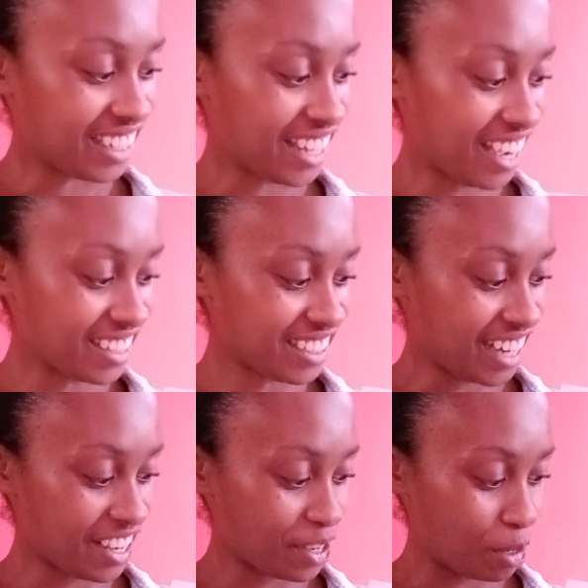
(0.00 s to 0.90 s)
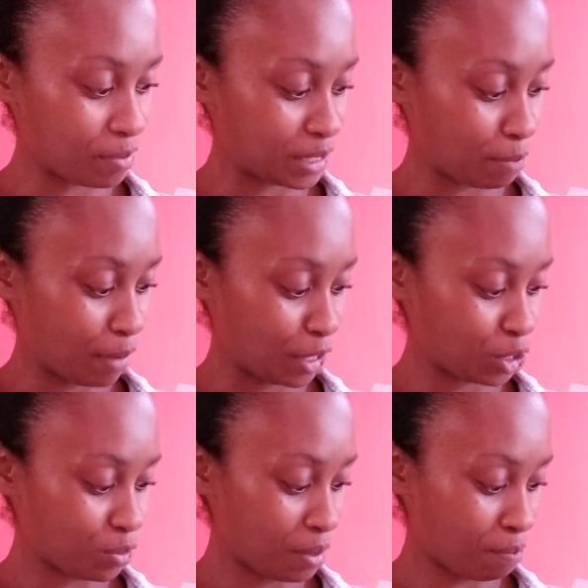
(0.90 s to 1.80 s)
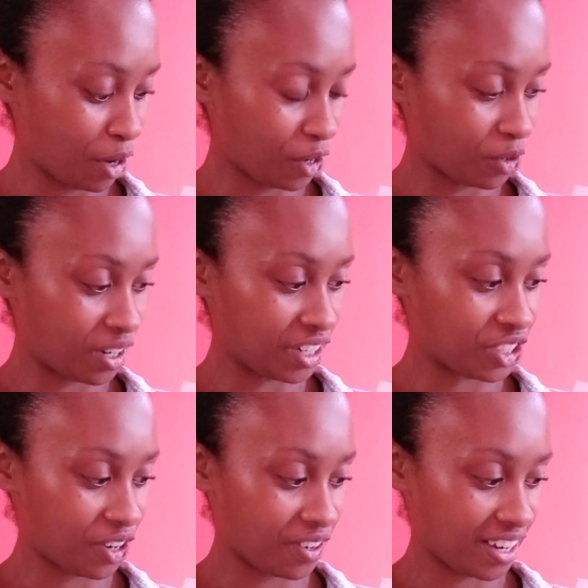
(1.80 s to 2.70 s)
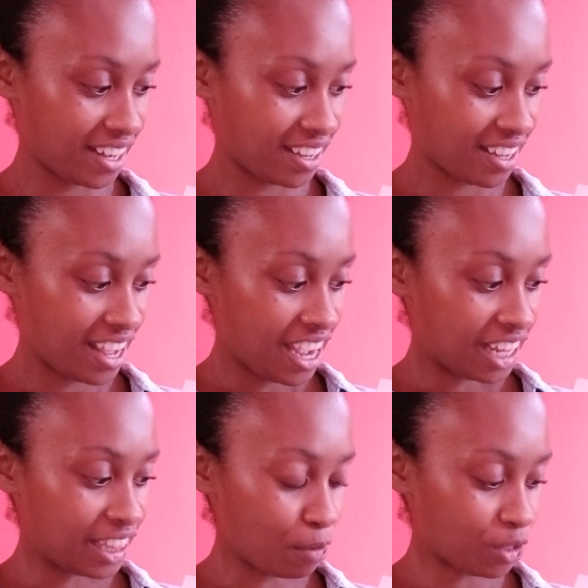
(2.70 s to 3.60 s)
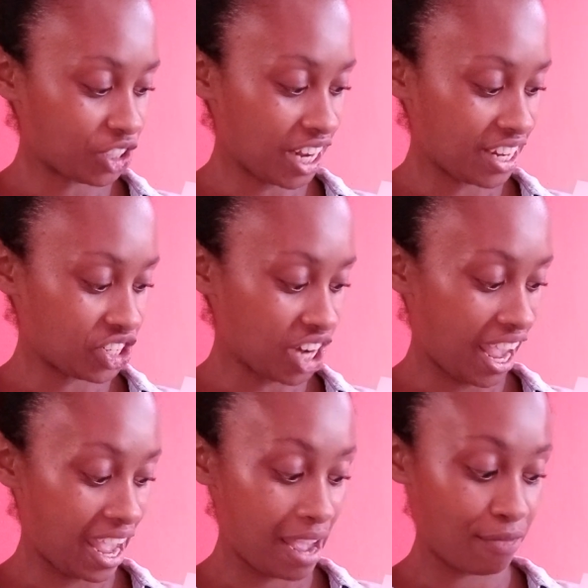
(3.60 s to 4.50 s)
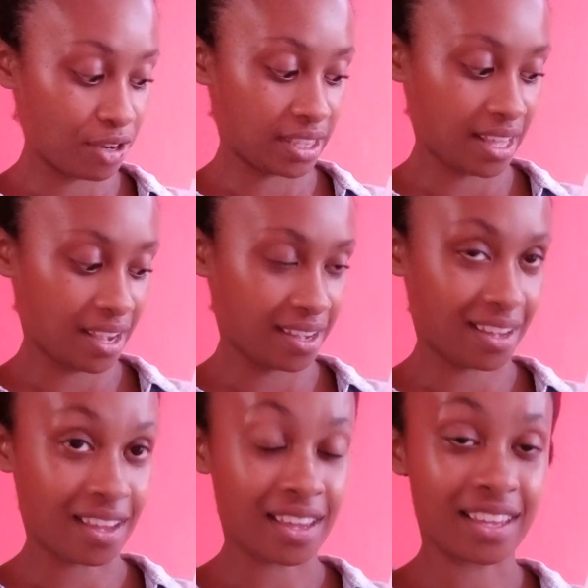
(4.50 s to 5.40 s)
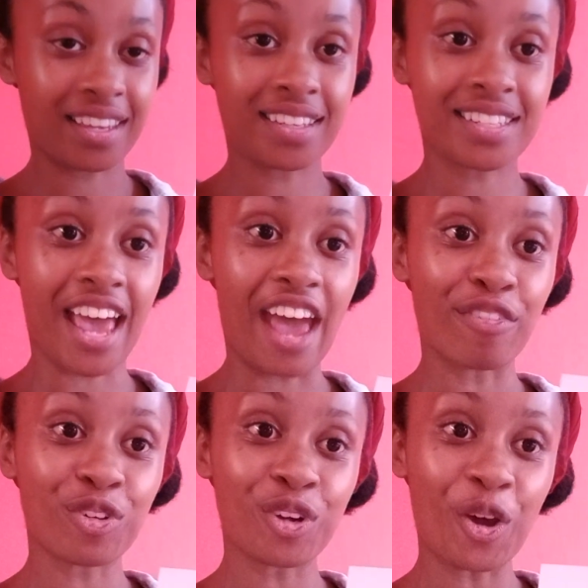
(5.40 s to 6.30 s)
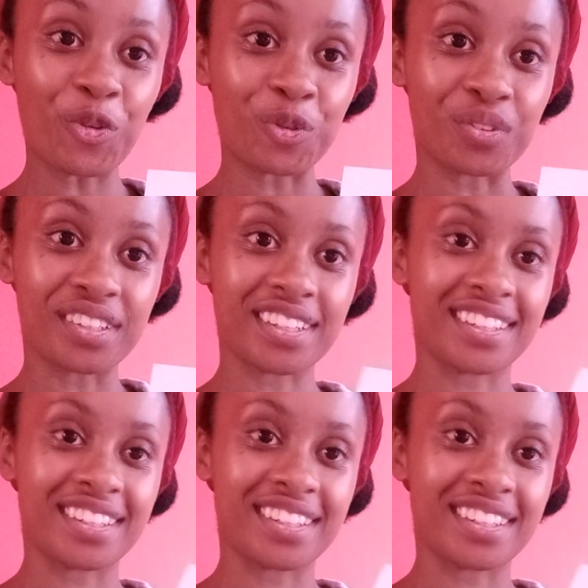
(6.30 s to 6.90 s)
Young Jacob is about to embark on a journey that will change everything he has ever known.